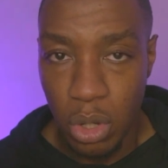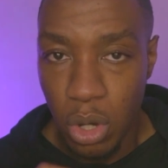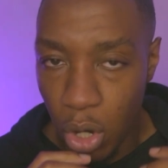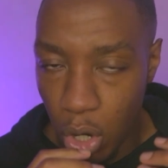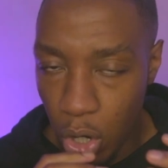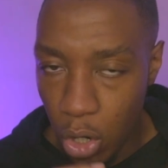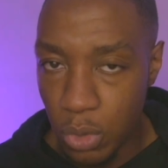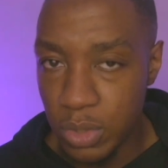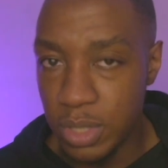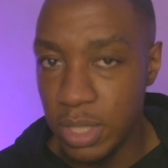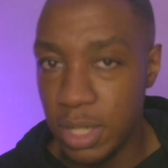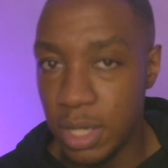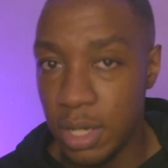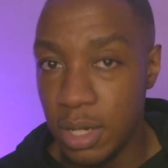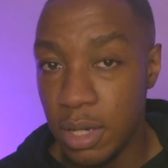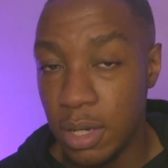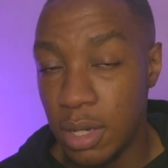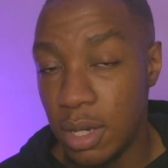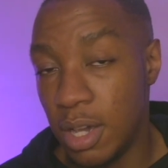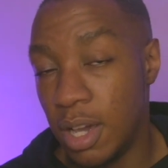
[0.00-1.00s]
holding
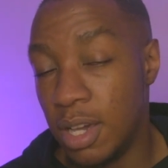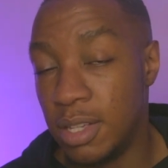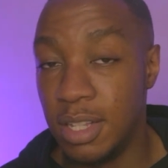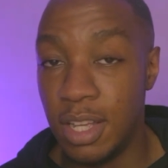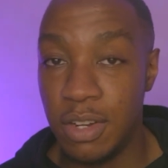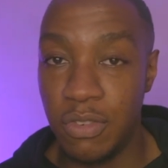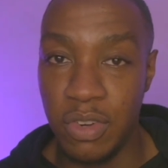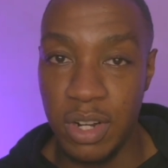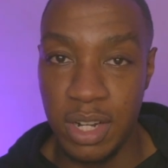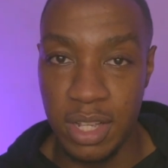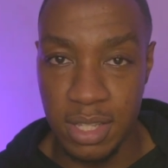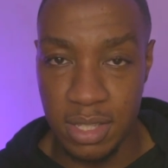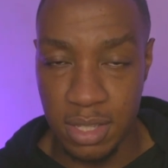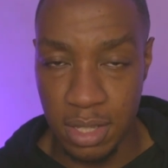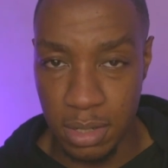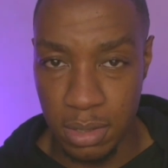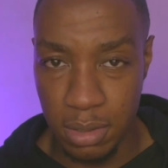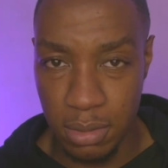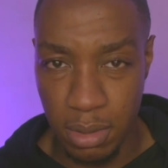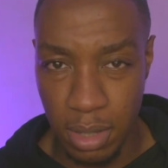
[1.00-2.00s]
it, and then
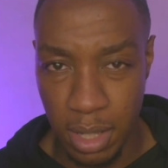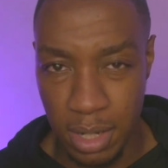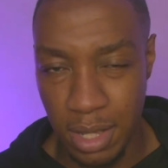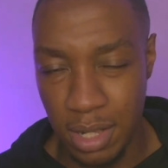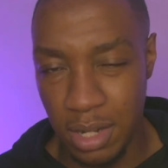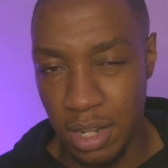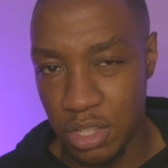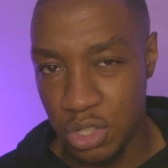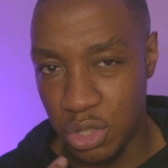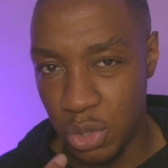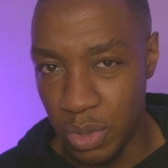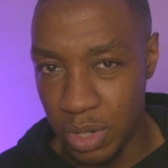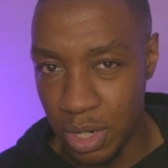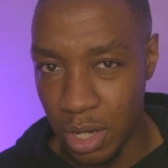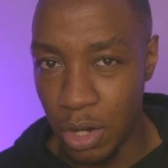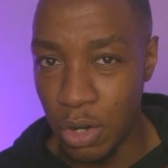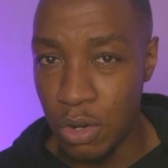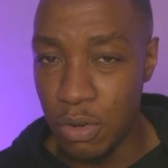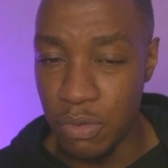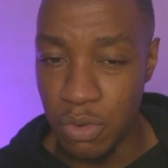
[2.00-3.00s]
releasing. And then just doing
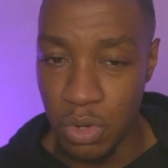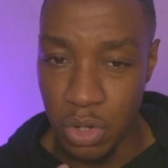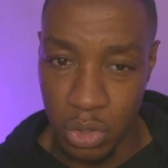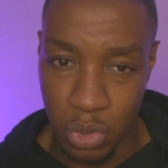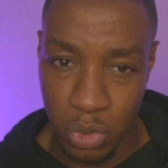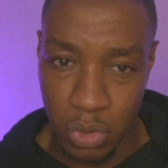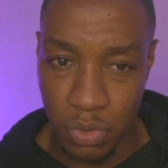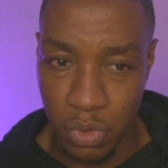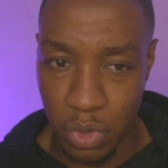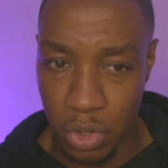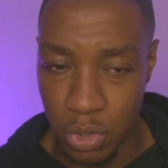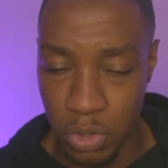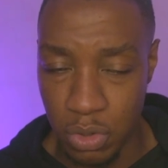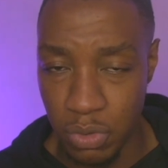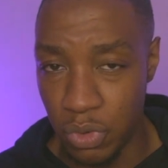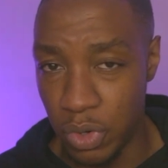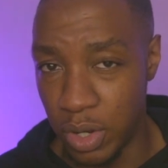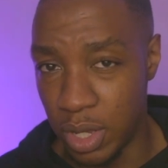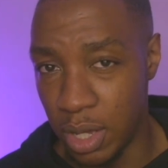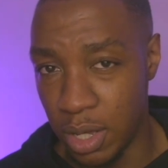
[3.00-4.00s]
that over and over and
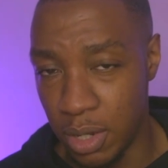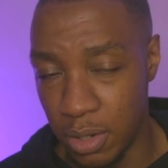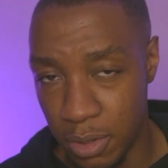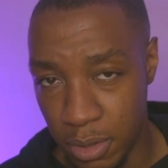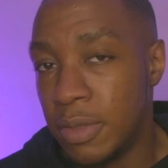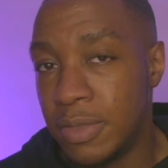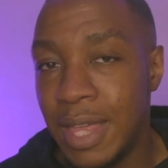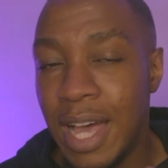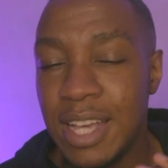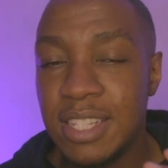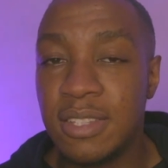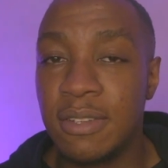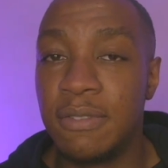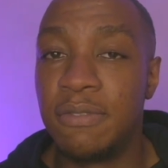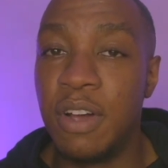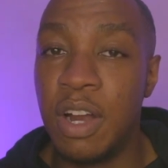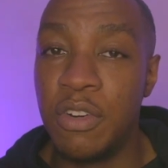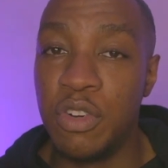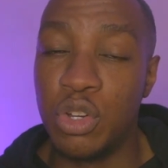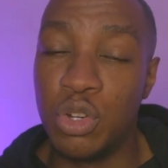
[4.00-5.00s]
over again. That's a
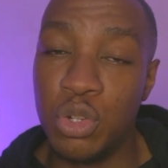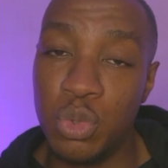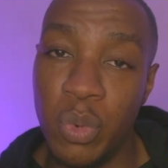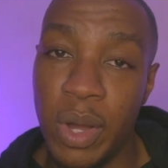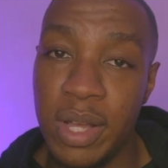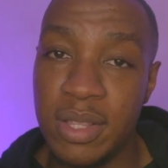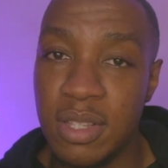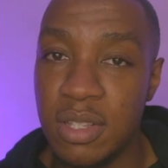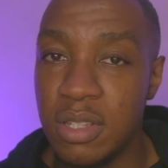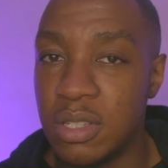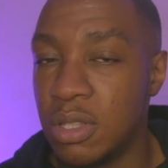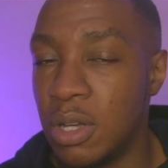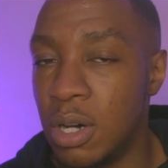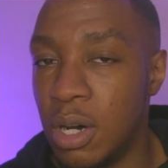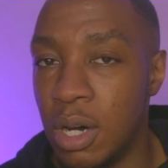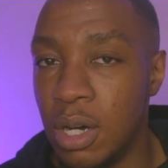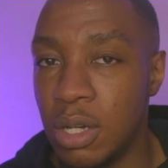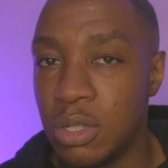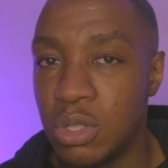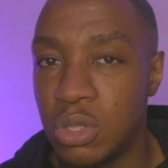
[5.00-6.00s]
very good way to
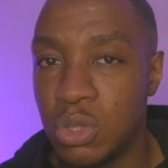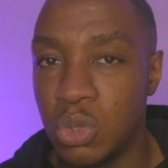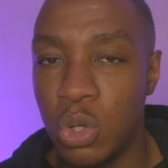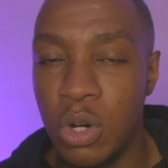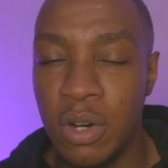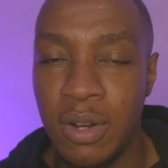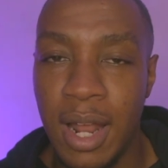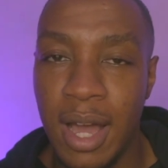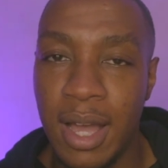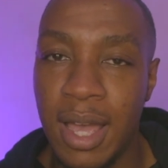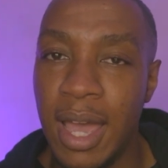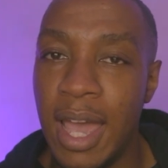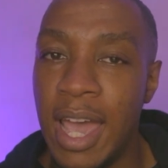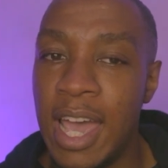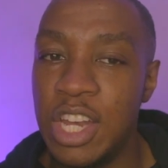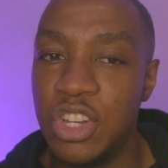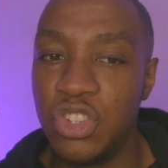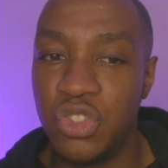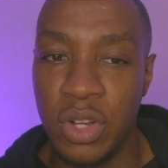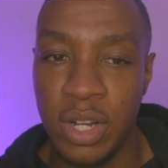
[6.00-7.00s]
start, sort of like an
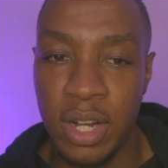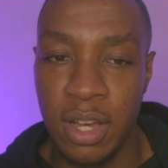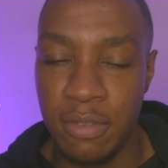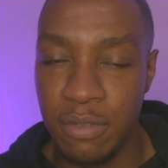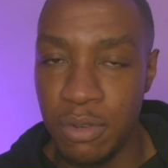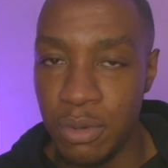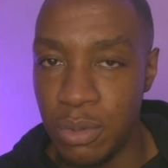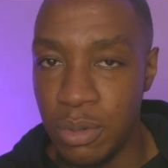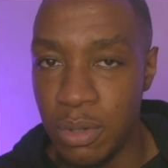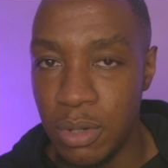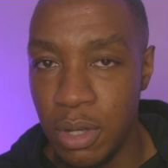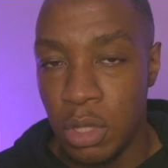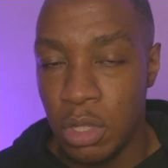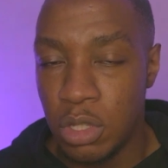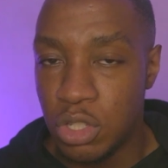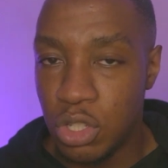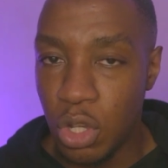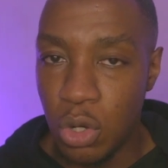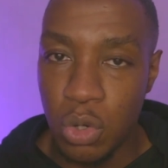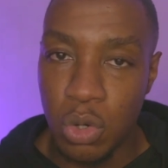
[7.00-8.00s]
entry level.
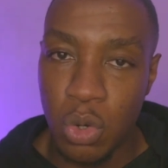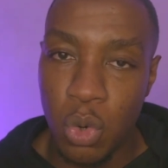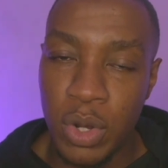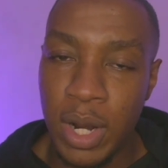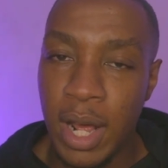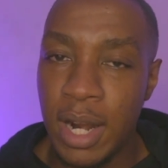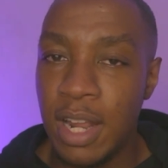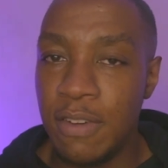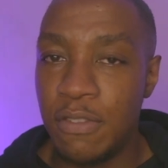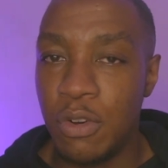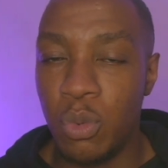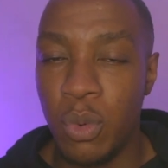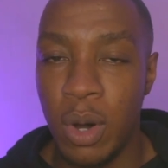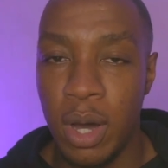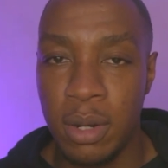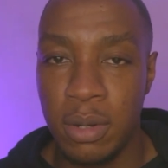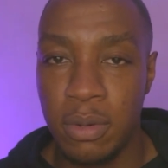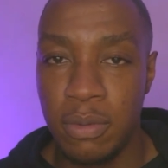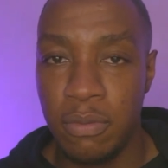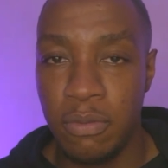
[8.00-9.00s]
So call that level
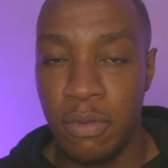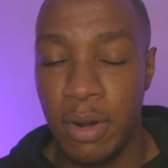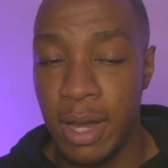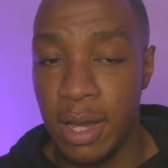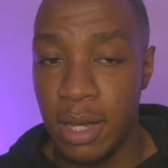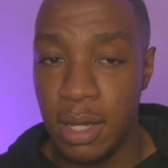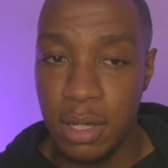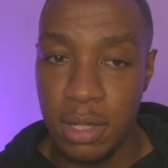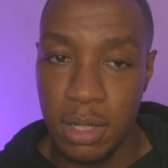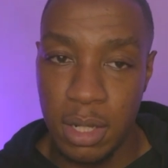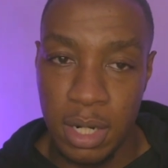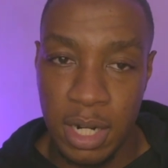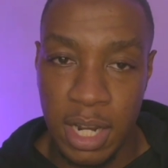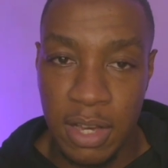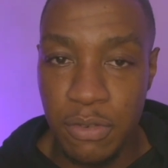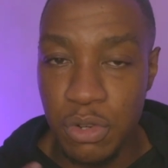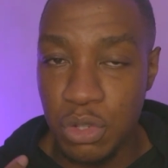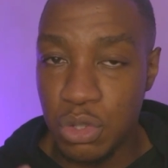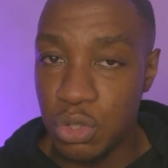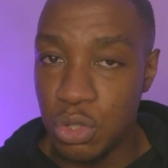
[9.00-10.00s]
1, right?
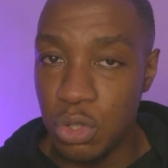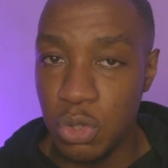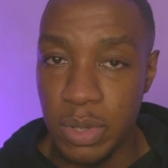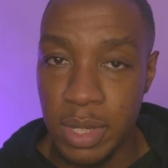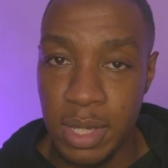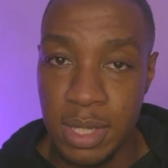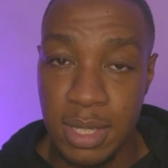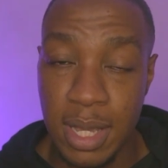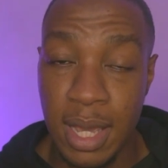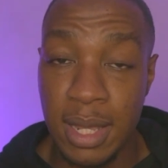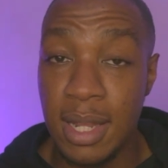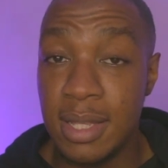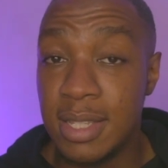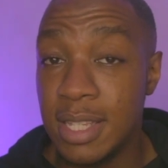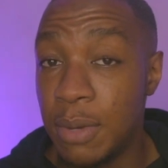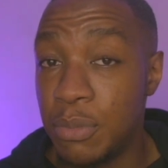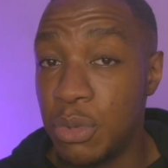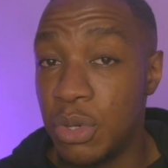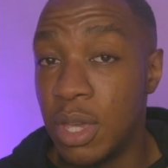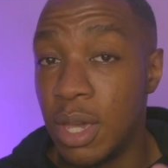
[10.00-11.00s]
Level 2 is
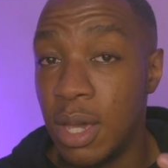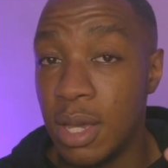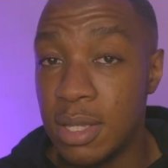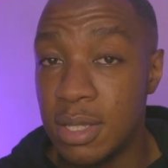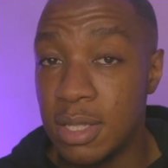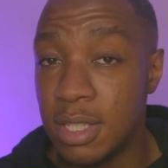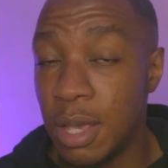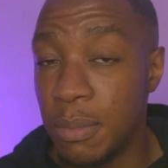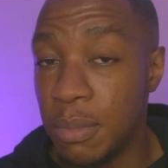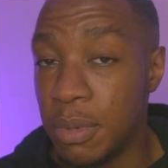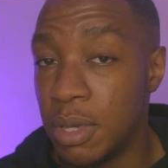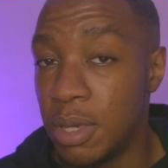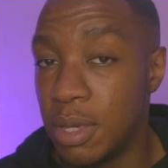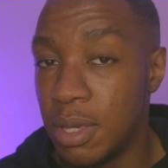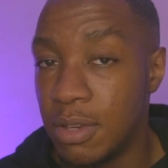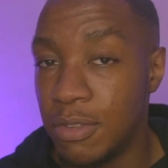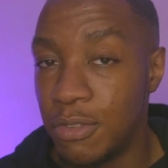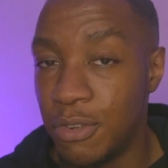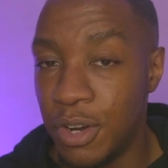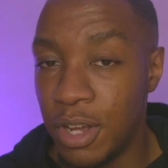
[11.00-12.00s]
anytime you get a semi,
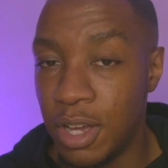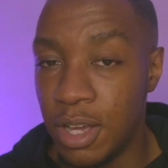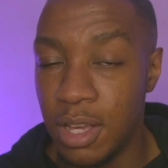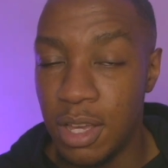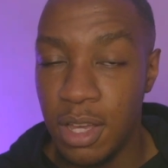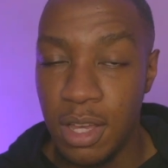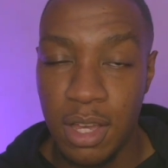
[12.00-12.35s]
right?